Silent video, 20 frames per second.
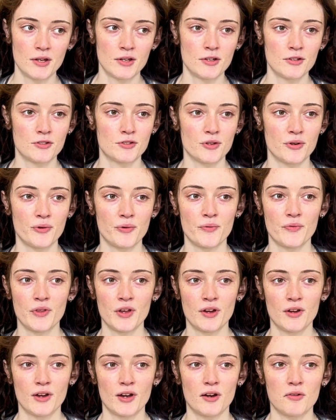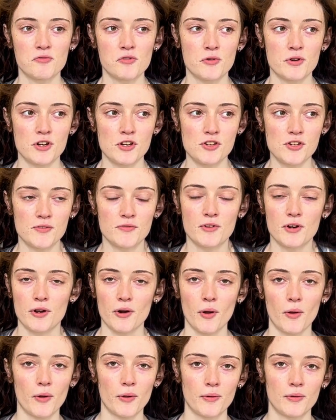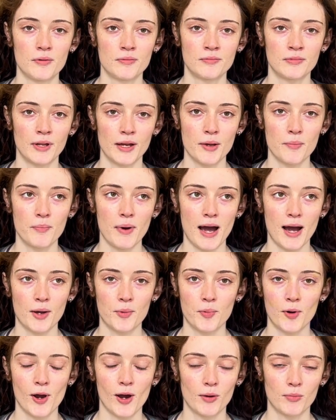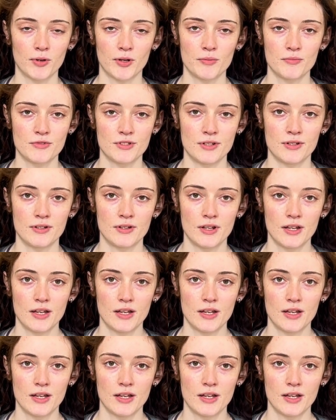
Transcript: So of course you've got all like back problems and